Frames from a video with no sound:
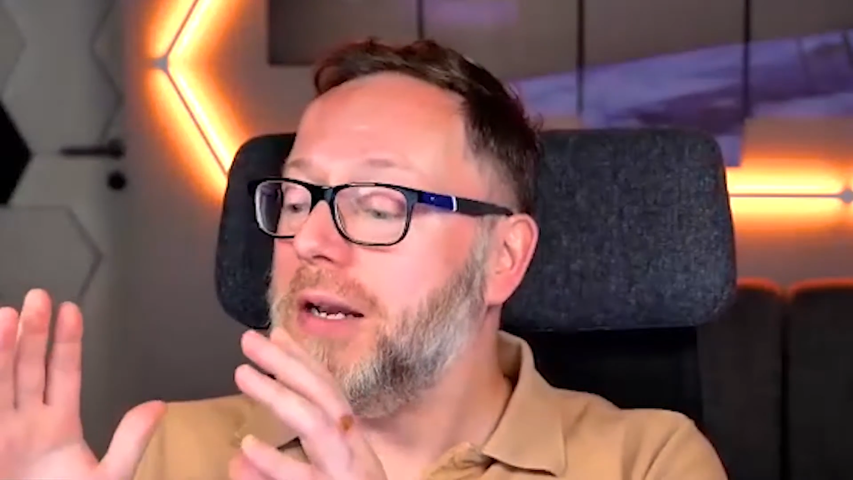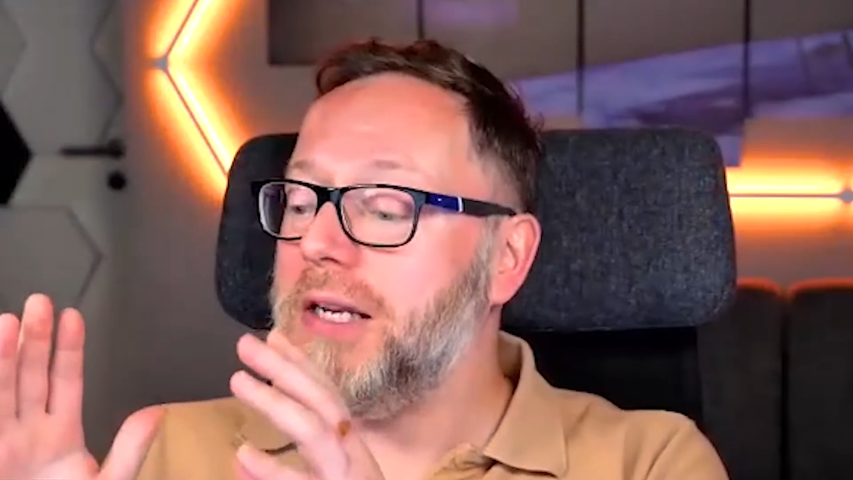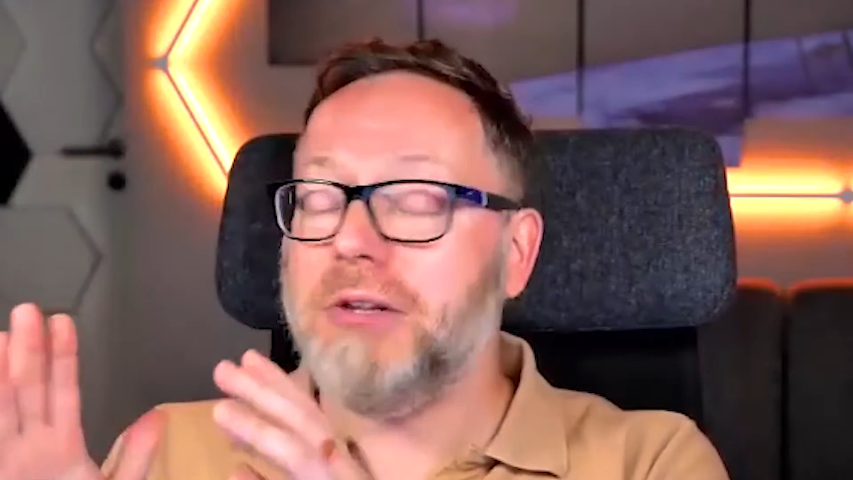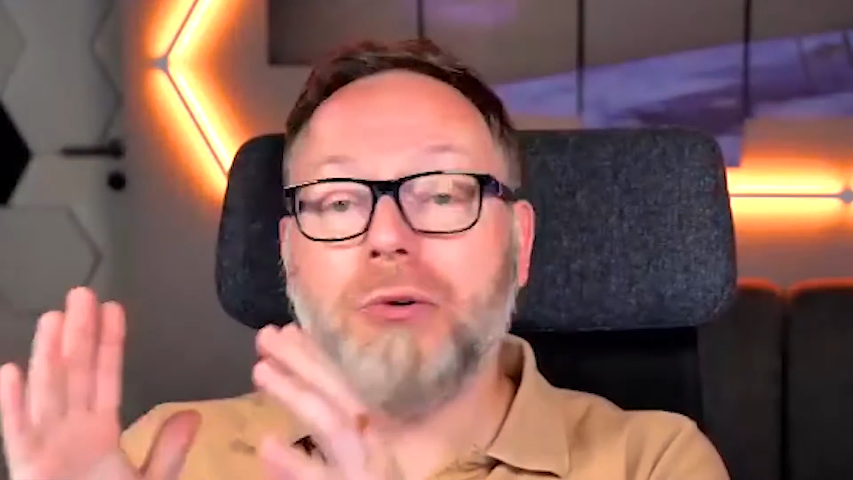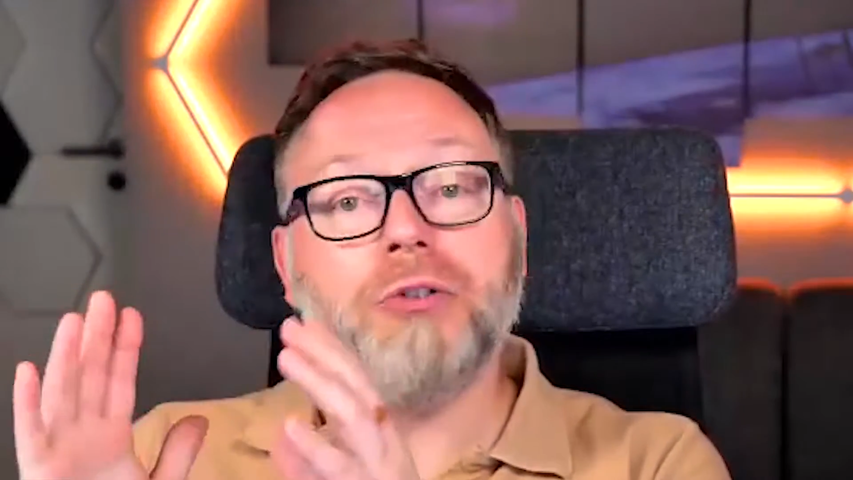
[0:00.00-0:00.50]

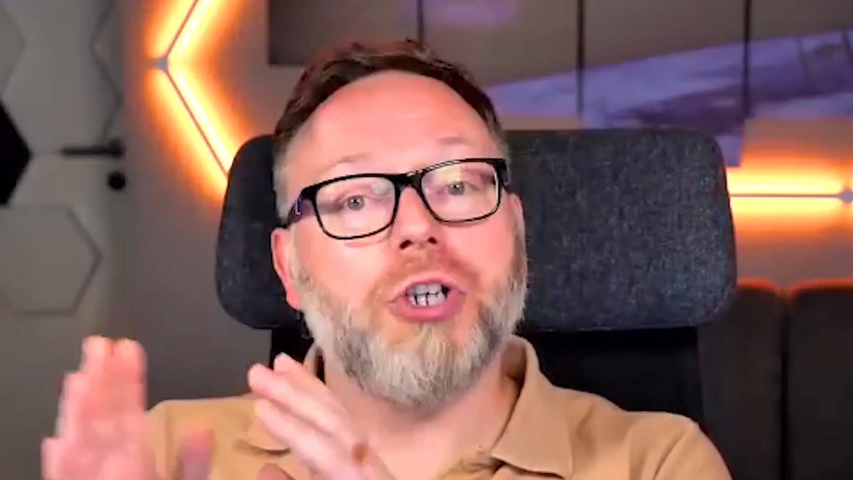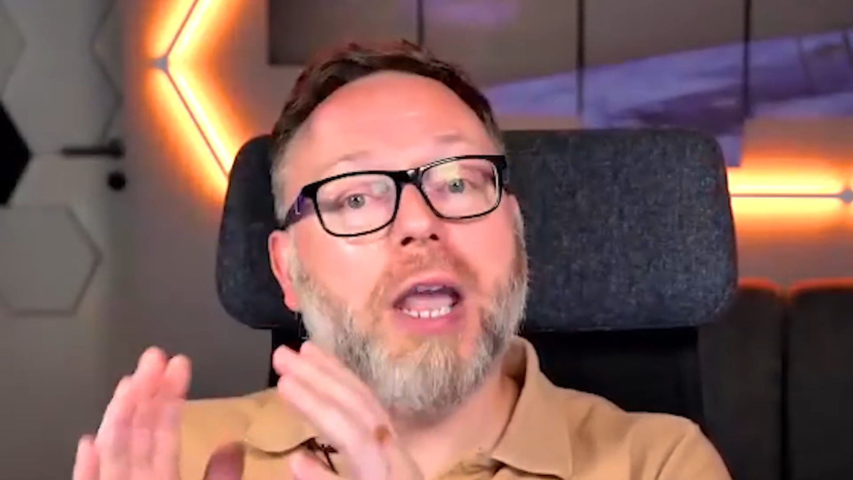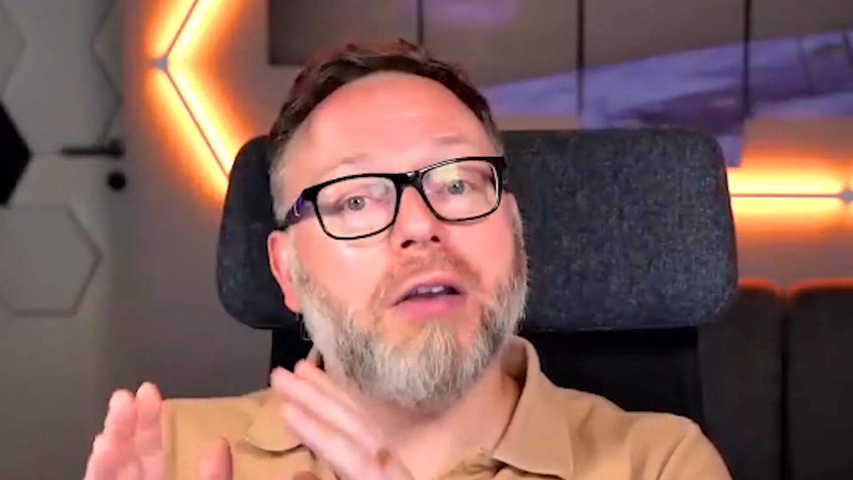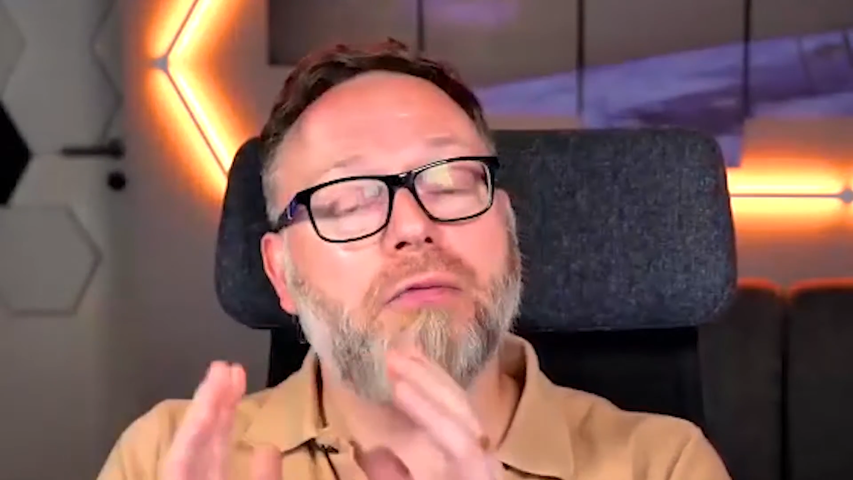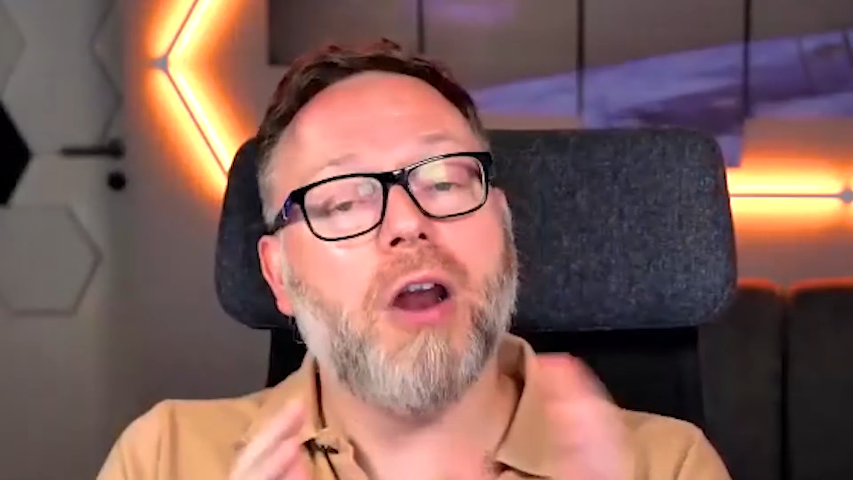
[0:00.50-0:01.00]
need to
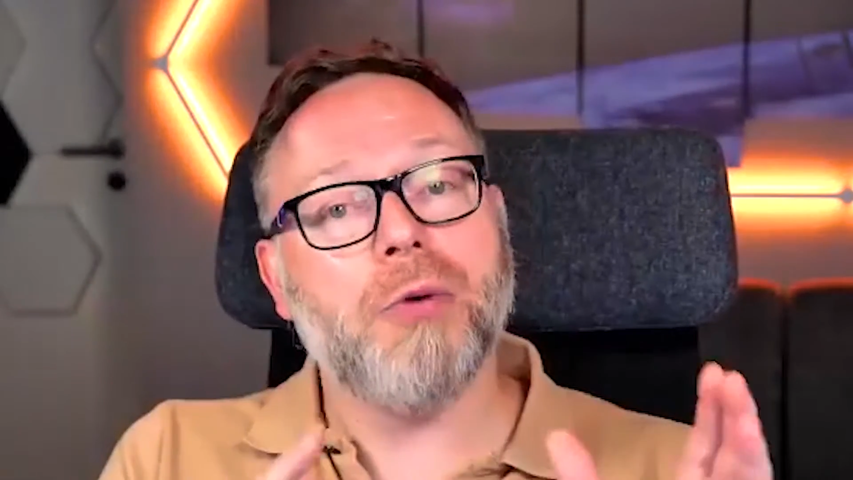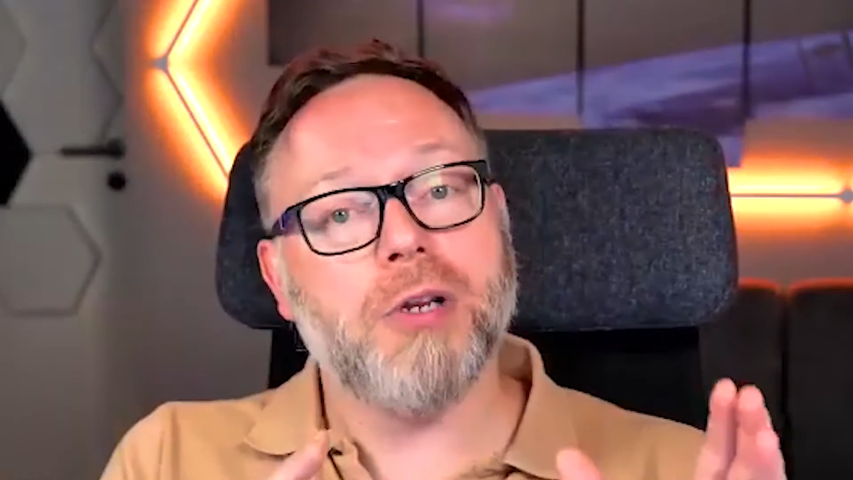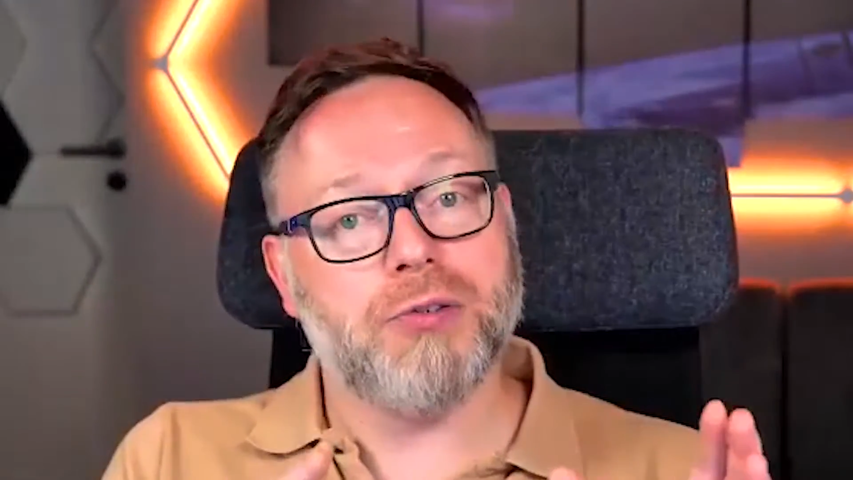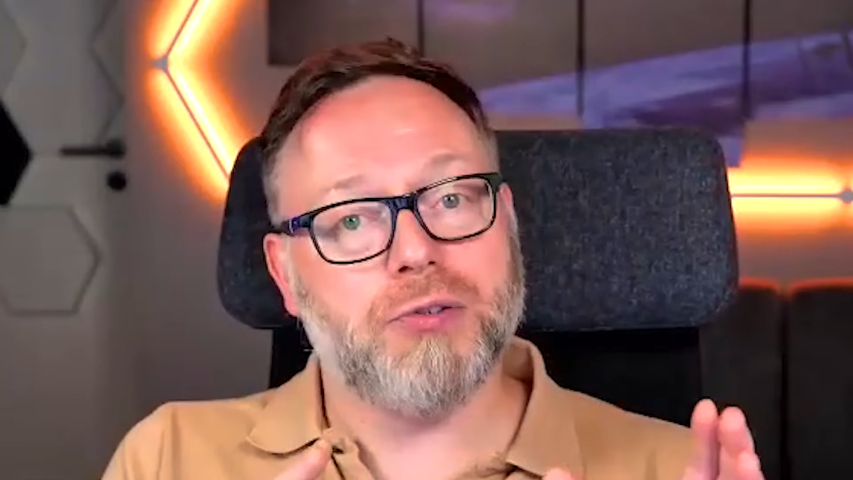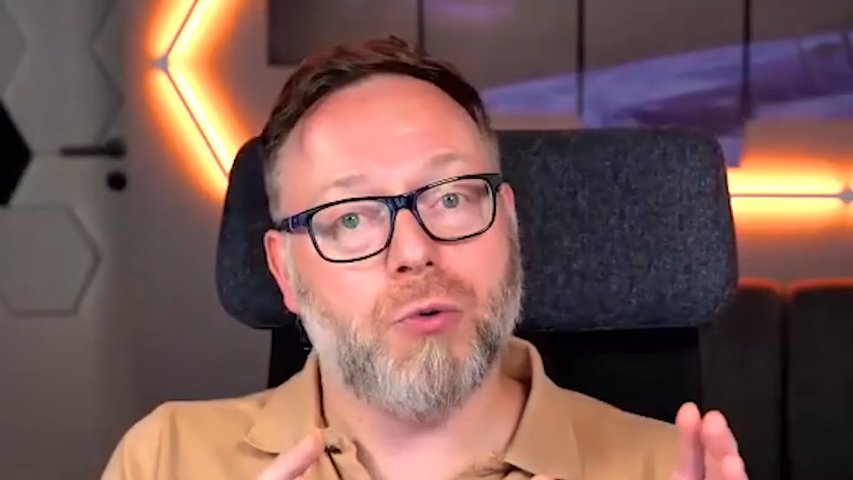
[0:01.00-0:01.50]
check various